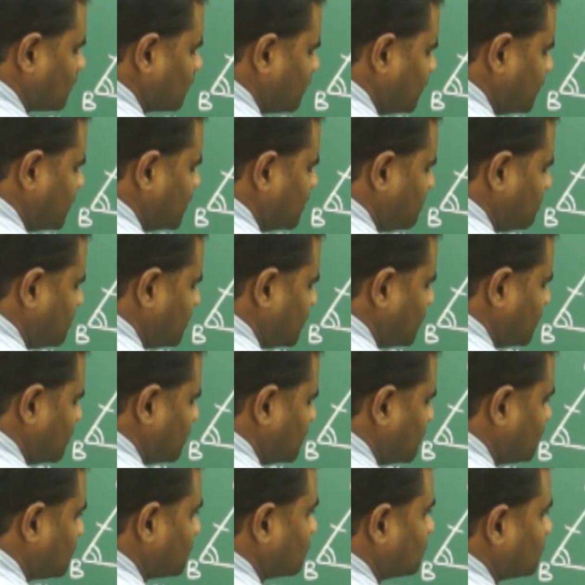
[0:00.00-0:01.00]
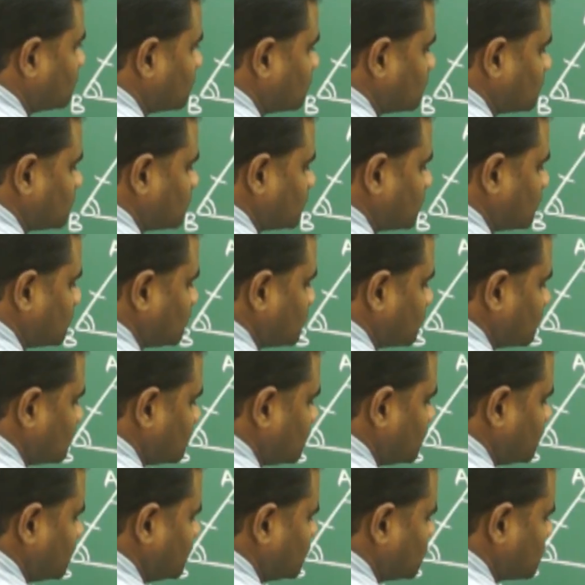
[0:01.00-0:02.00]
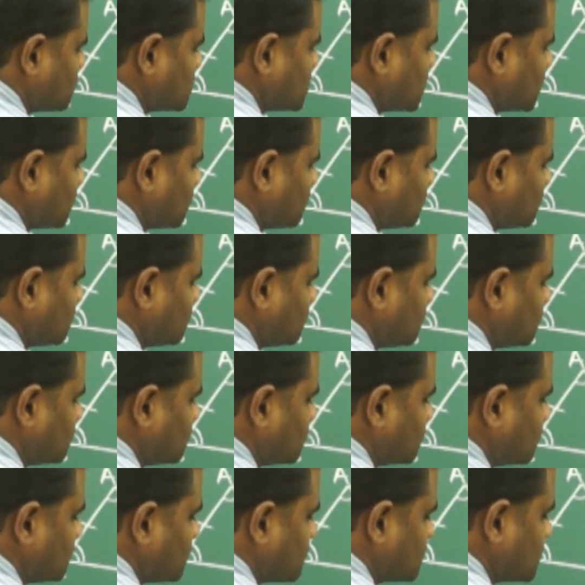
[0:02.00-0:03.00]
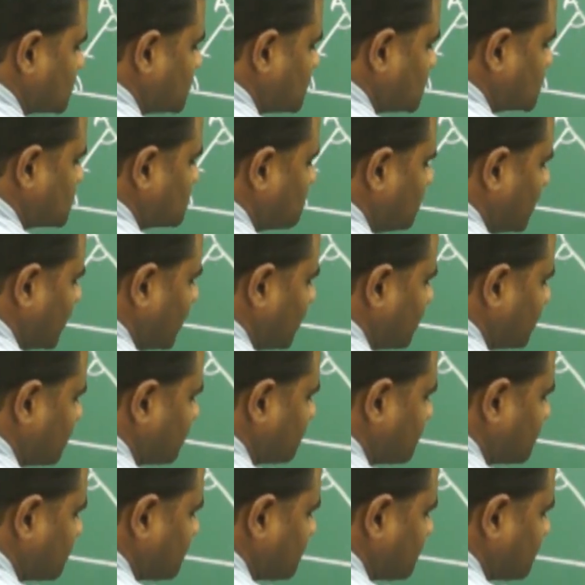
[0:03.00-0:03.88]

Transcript: D P Q using, since by